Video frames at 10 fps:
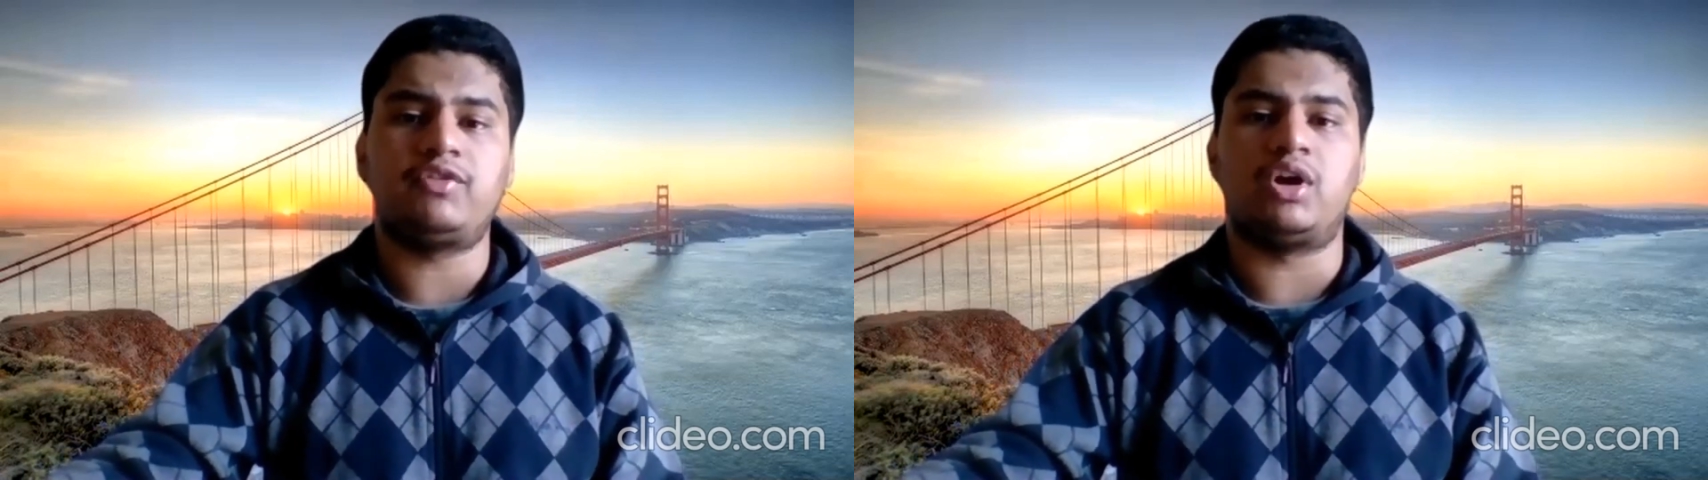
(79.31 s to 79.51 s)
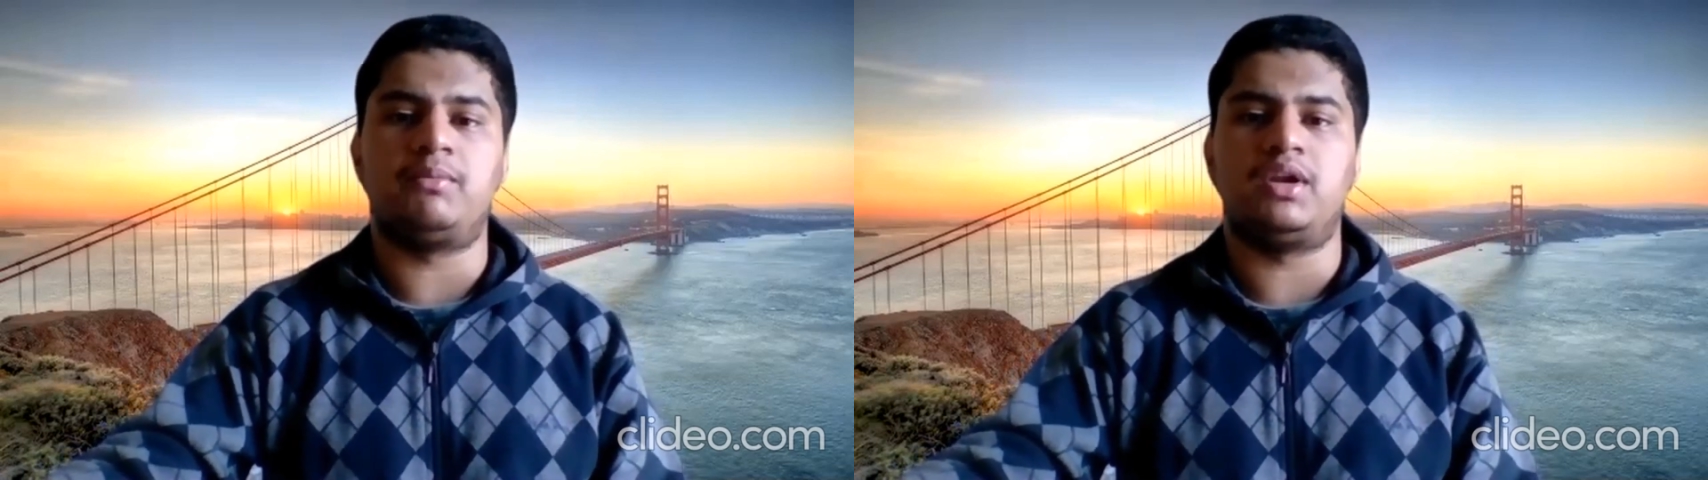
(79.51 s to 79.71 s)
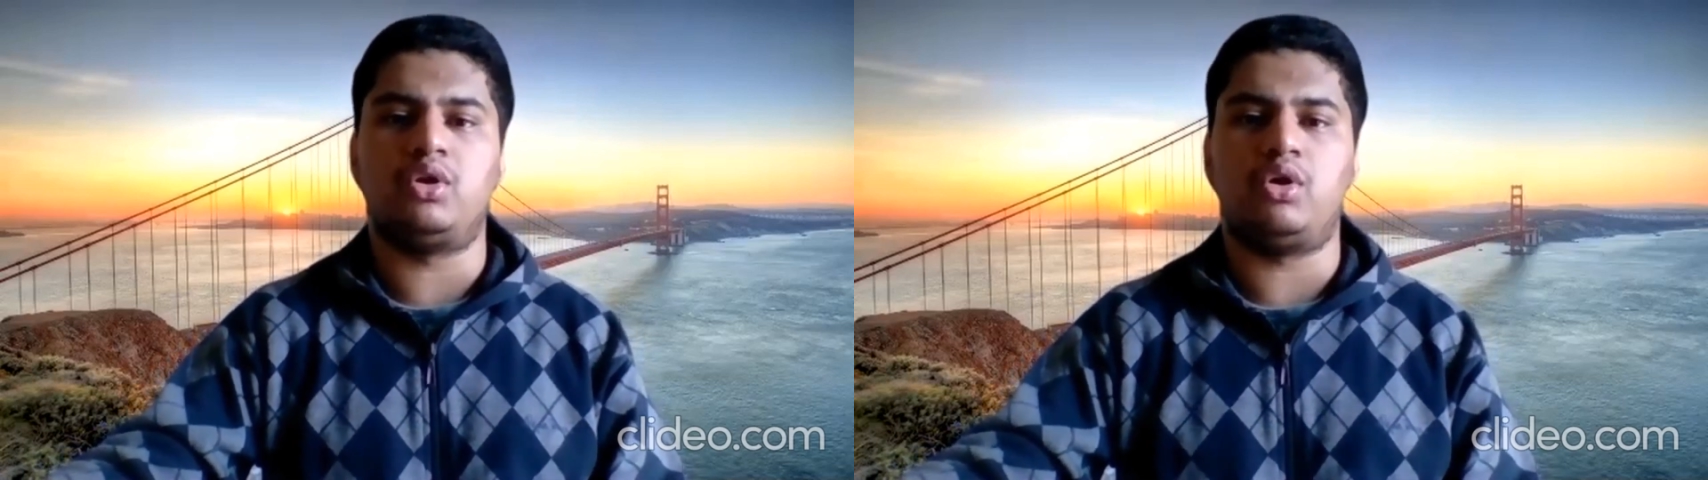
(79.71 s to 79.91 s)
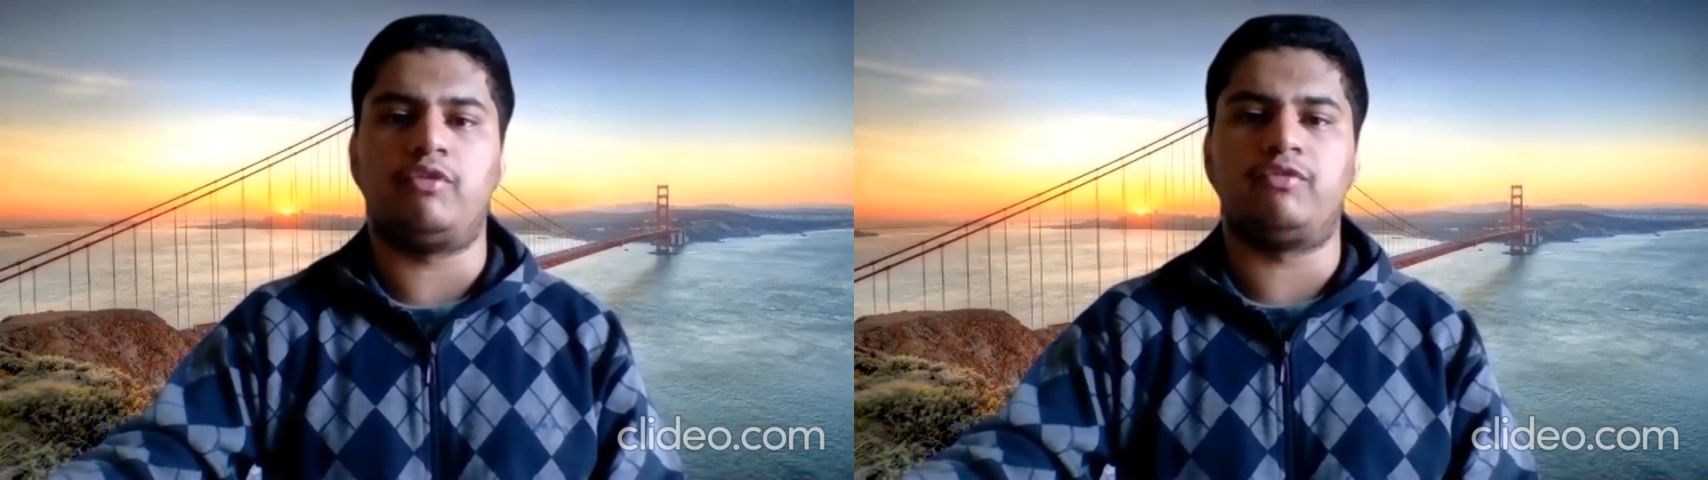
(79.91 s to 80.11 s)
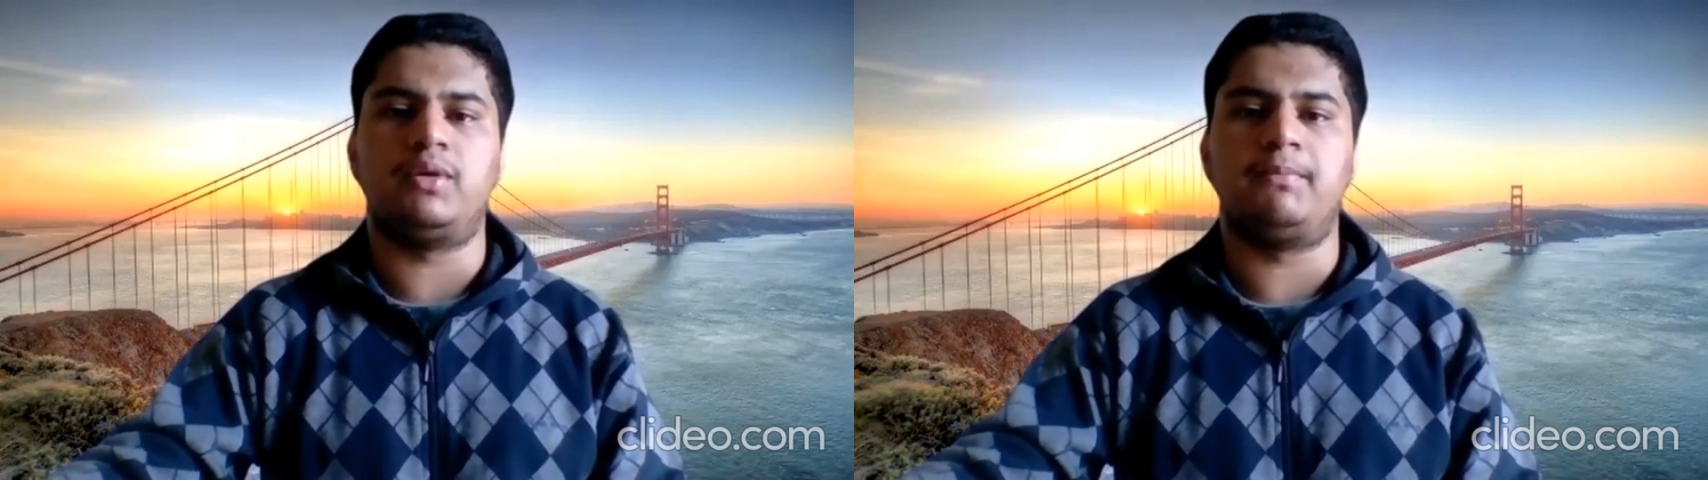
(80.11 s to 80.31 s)
terminal
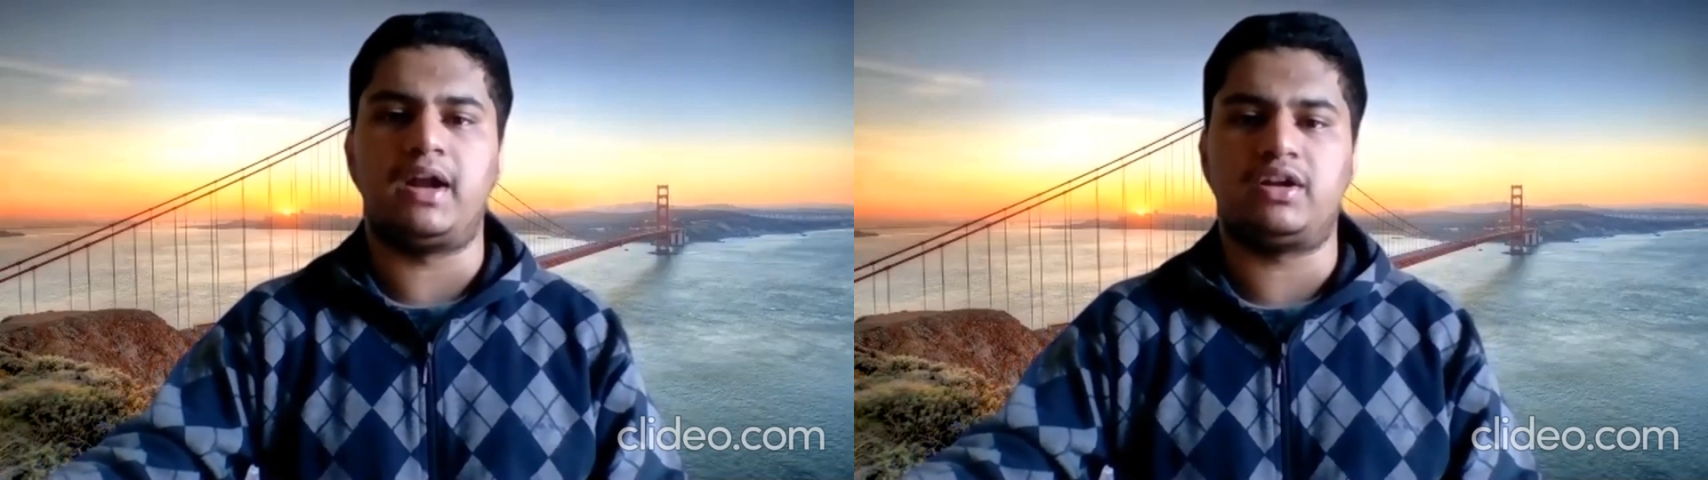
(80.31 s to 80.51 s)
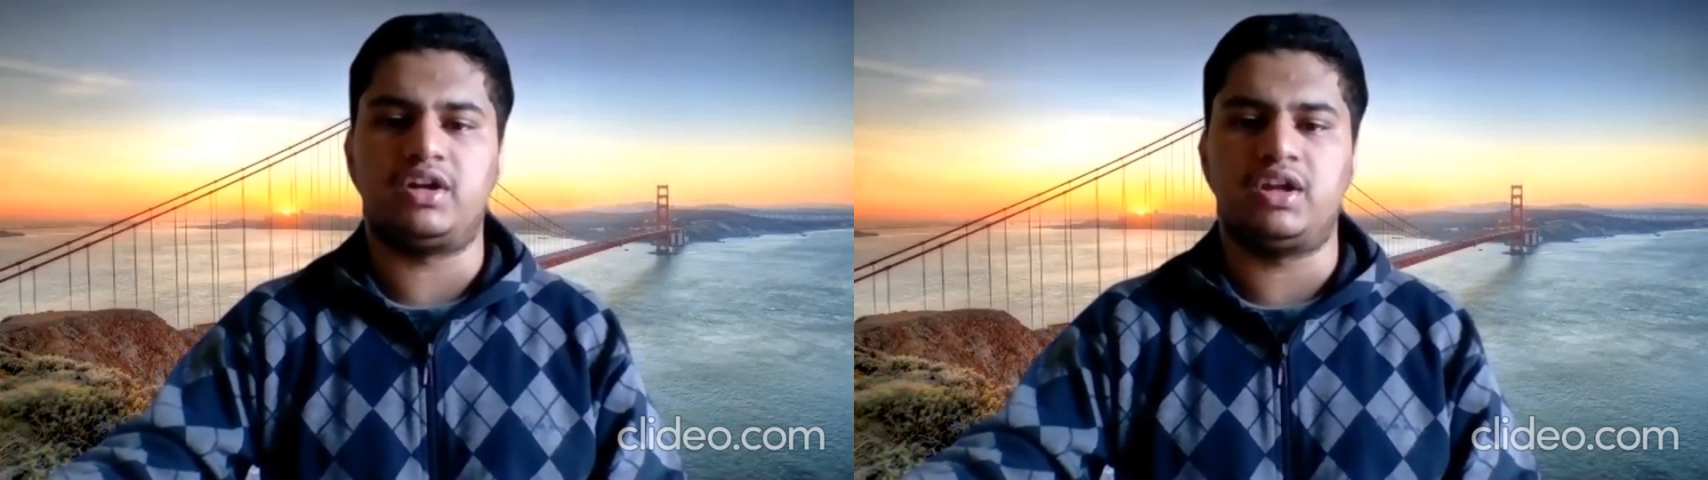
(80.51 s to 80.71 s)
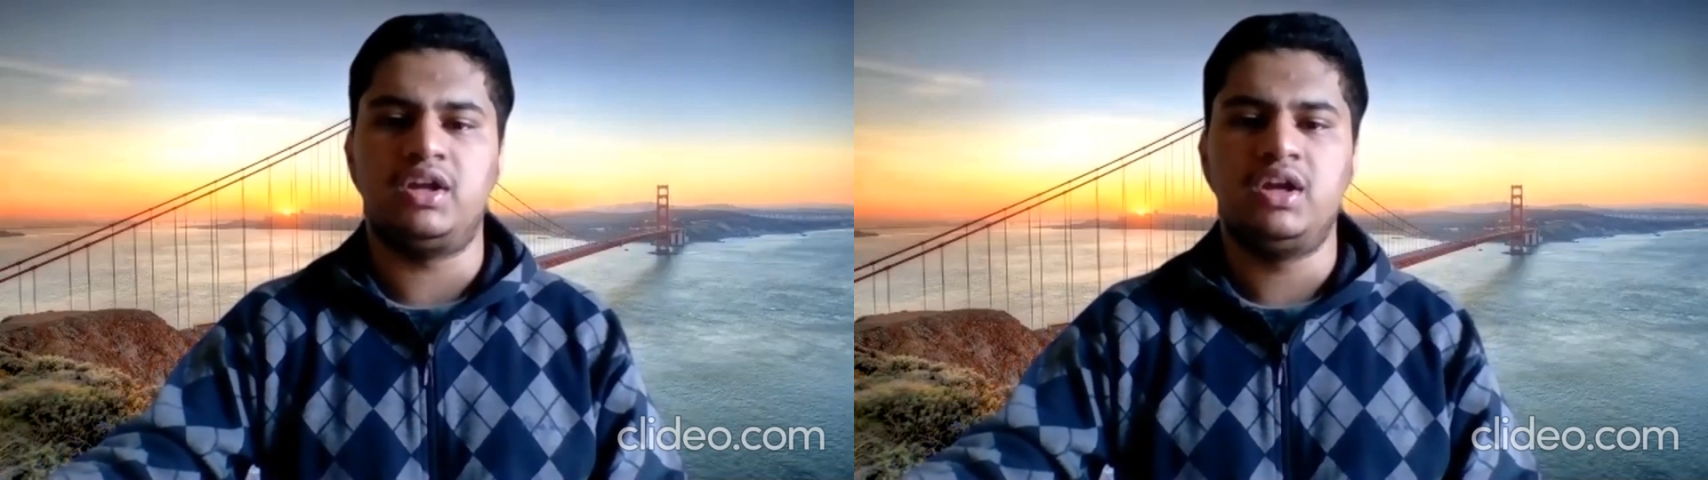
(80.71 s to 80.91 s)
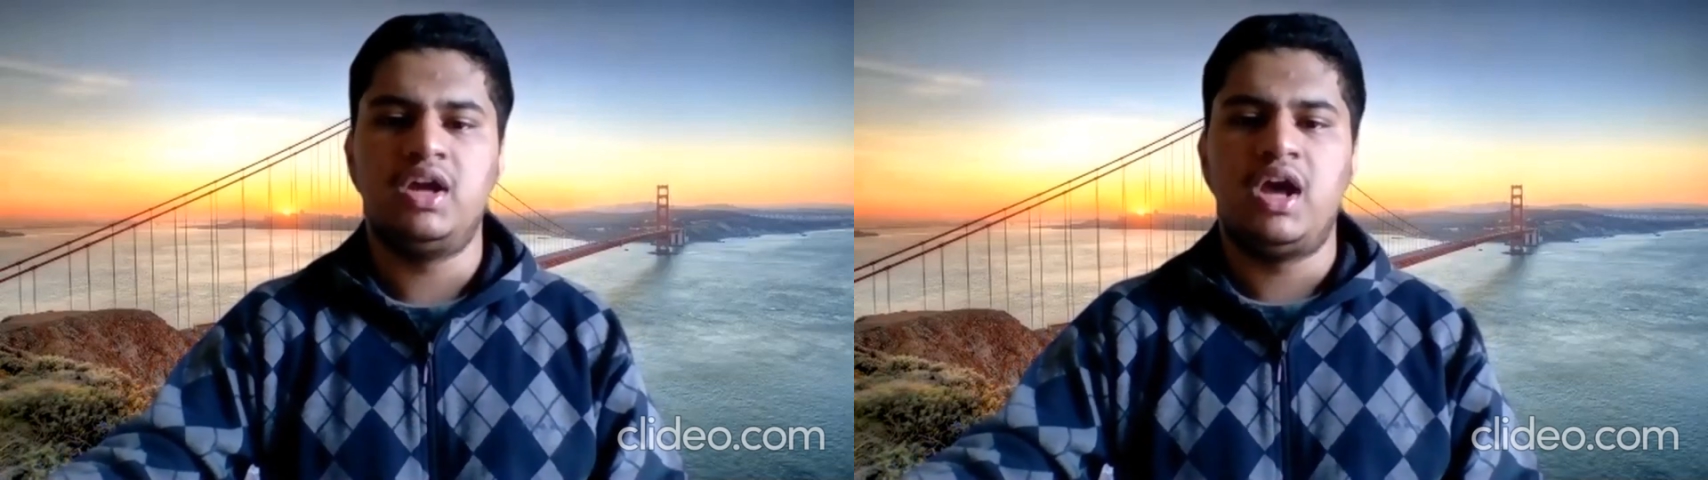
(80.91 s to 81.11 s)
of the battery